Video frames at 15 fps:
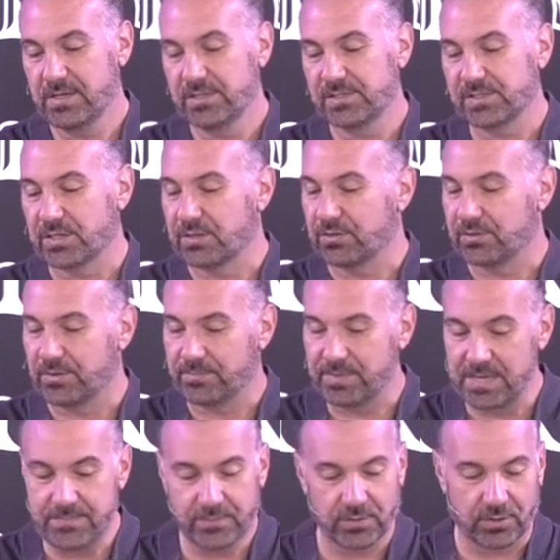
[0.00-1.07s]
So the
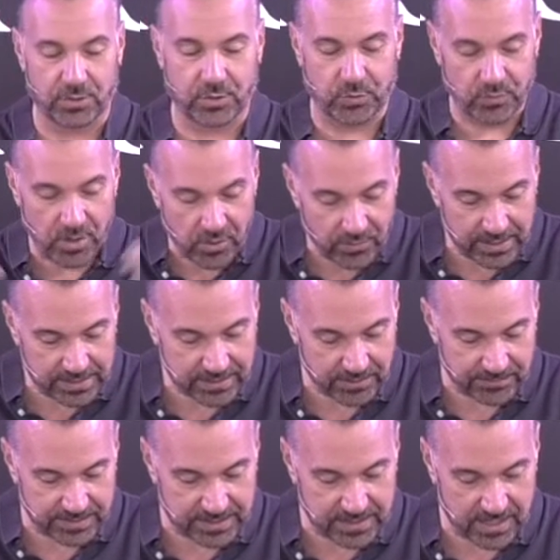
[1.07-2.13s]
people are growing. They
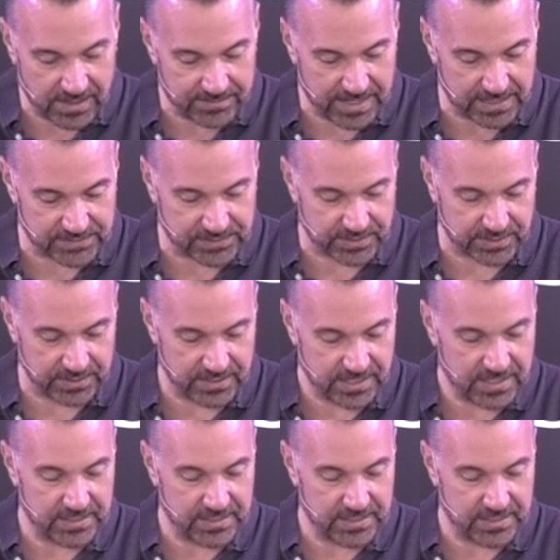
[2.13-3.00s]
become as the